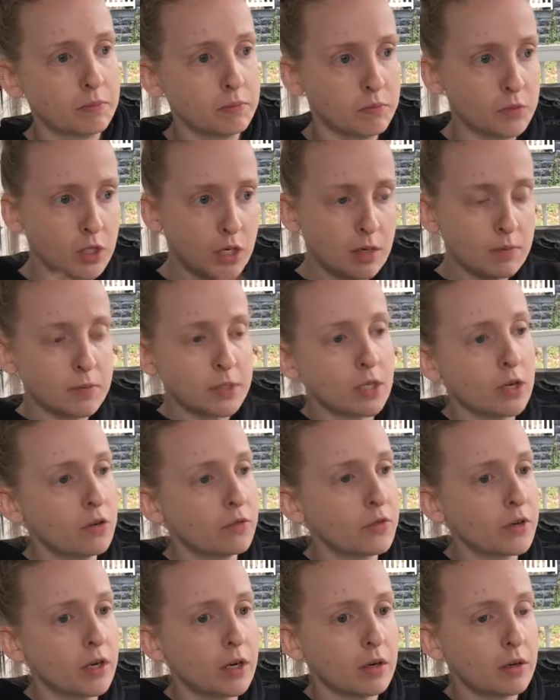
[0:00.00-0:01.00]
jumps
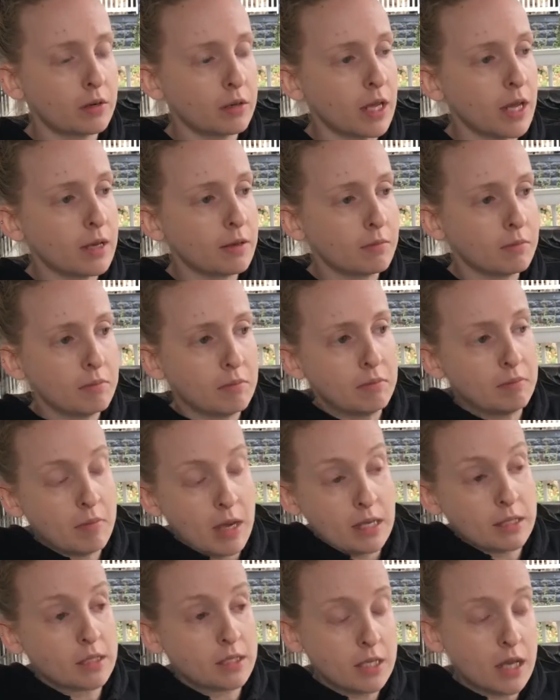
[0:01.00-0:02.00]
over like
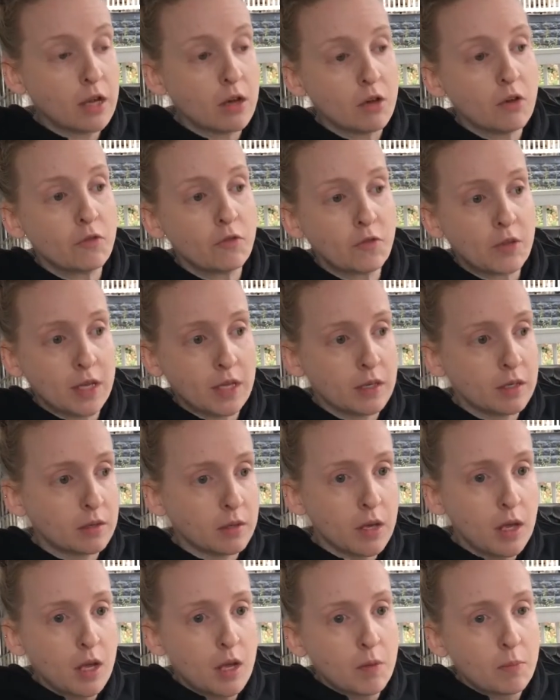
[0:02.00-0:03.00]
myself and
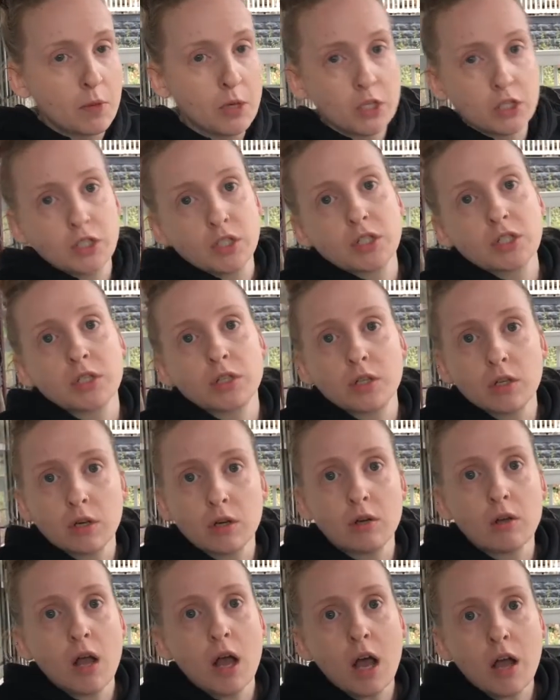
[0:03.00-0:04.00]
pushes the
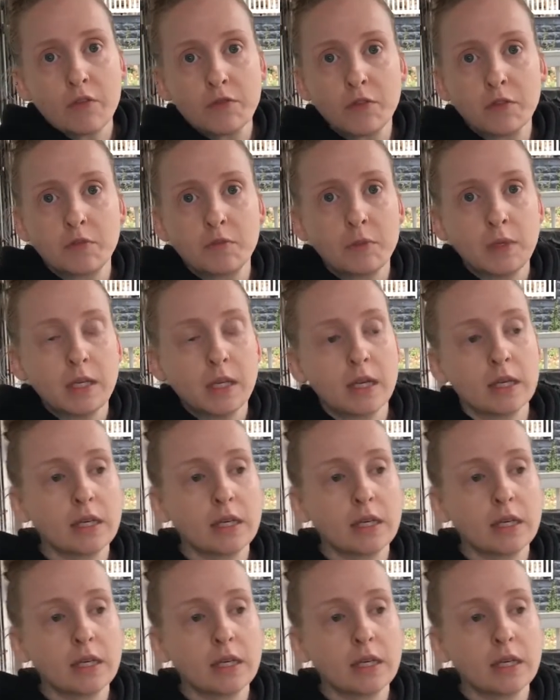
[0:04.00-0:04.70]
girl off of me, I